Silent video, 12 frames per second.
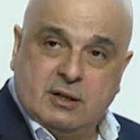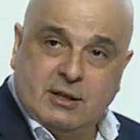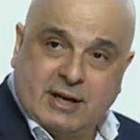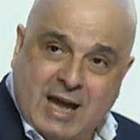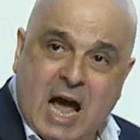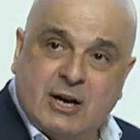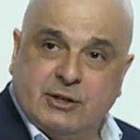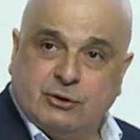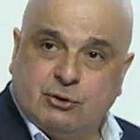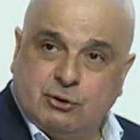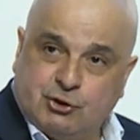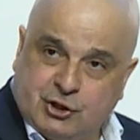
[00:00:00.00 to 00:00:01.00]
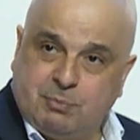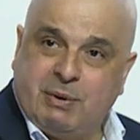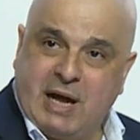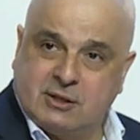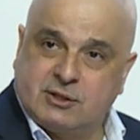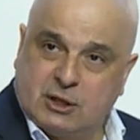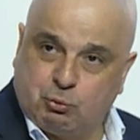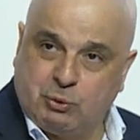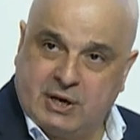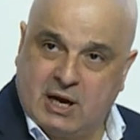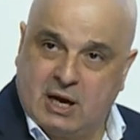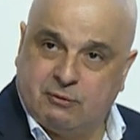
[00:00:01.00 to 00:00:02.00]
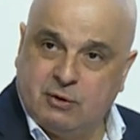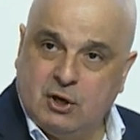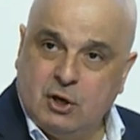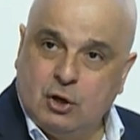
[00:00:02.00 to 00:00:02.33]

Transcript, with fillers: the current gepants that we have.